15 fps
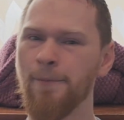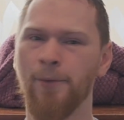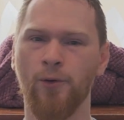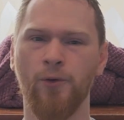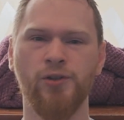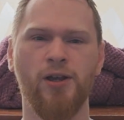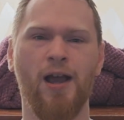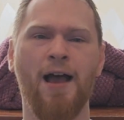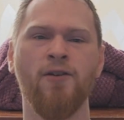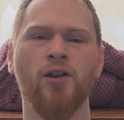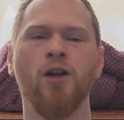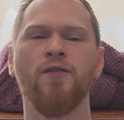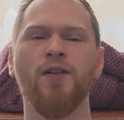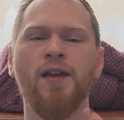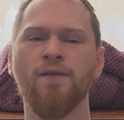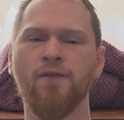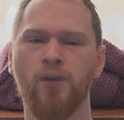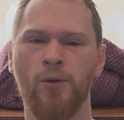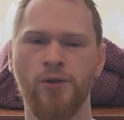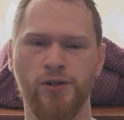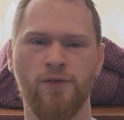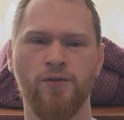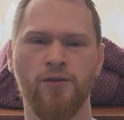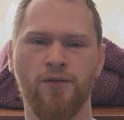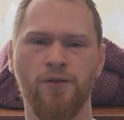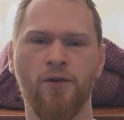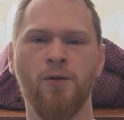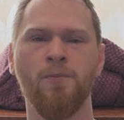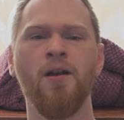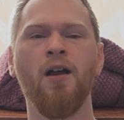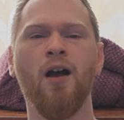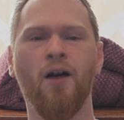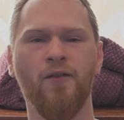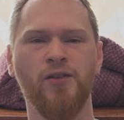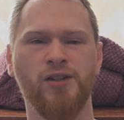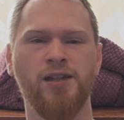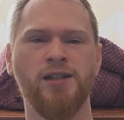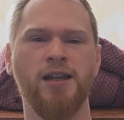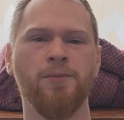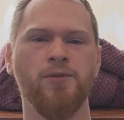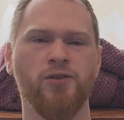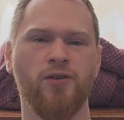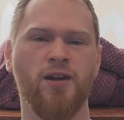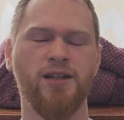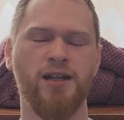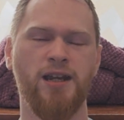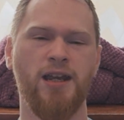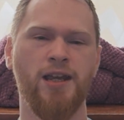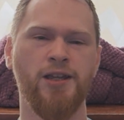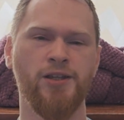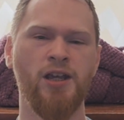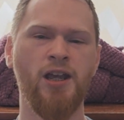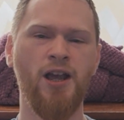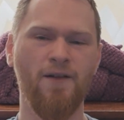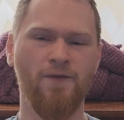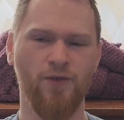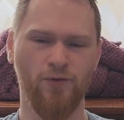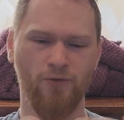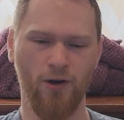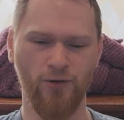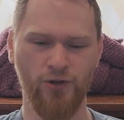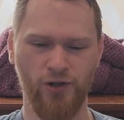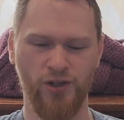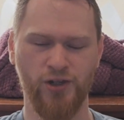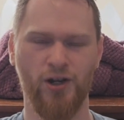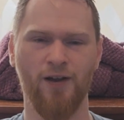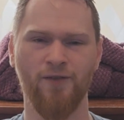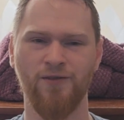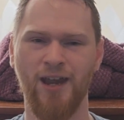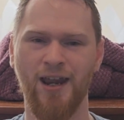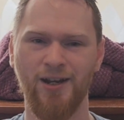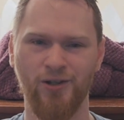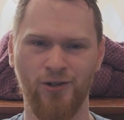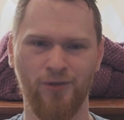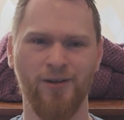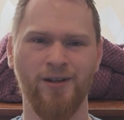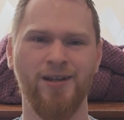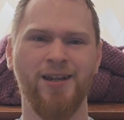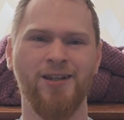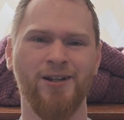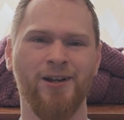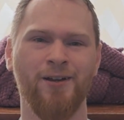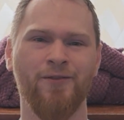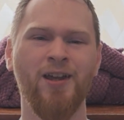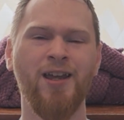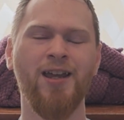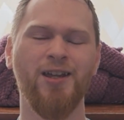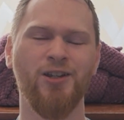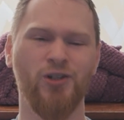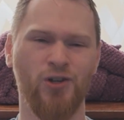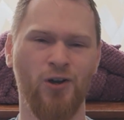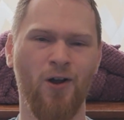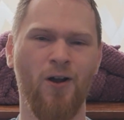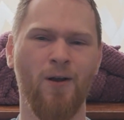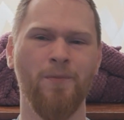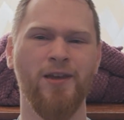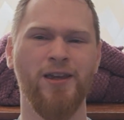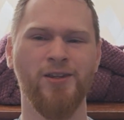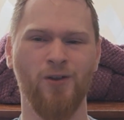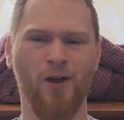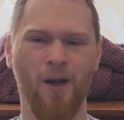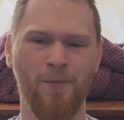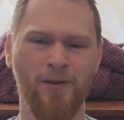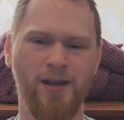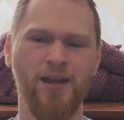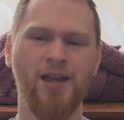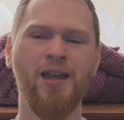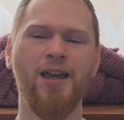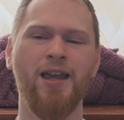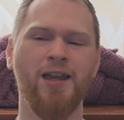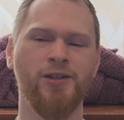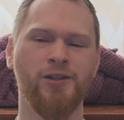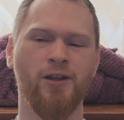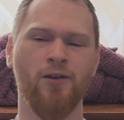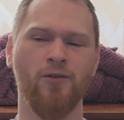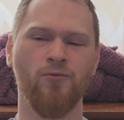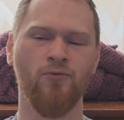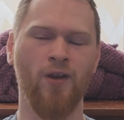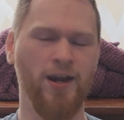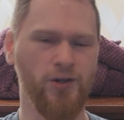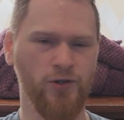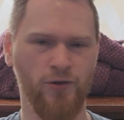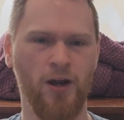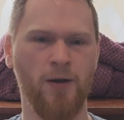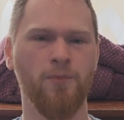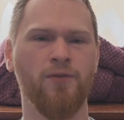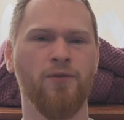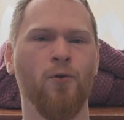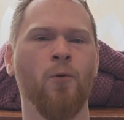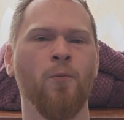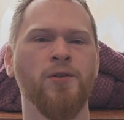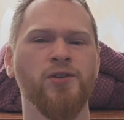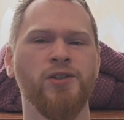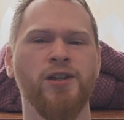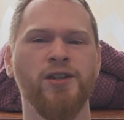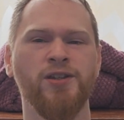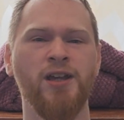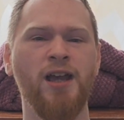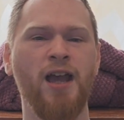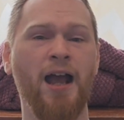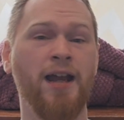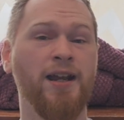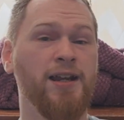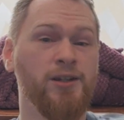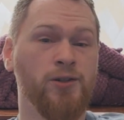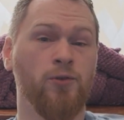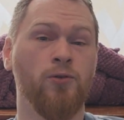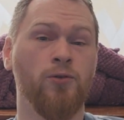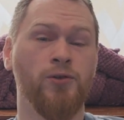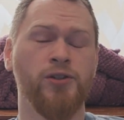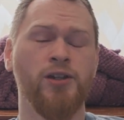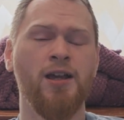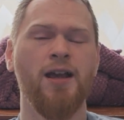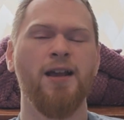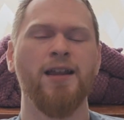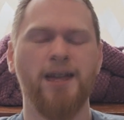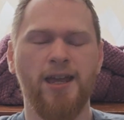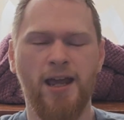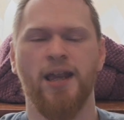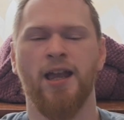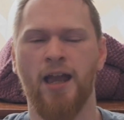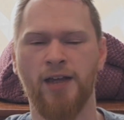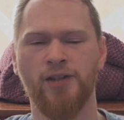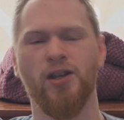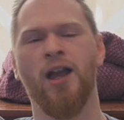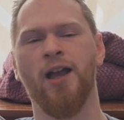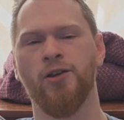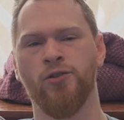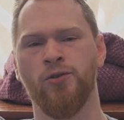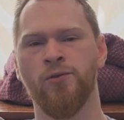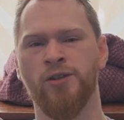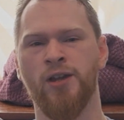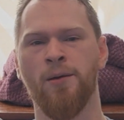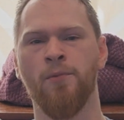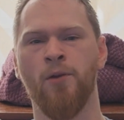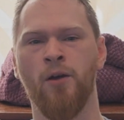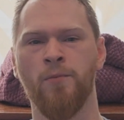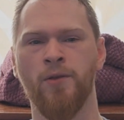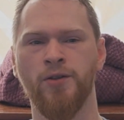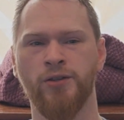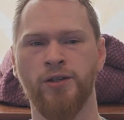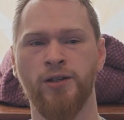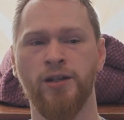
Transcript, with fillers: but also having a lot of influence over the film, obviously demonstrating his ferocious kind of nature and his kind of his charm, his comedy, his uh, range of kind of performances, and his course kick-ass action set moments.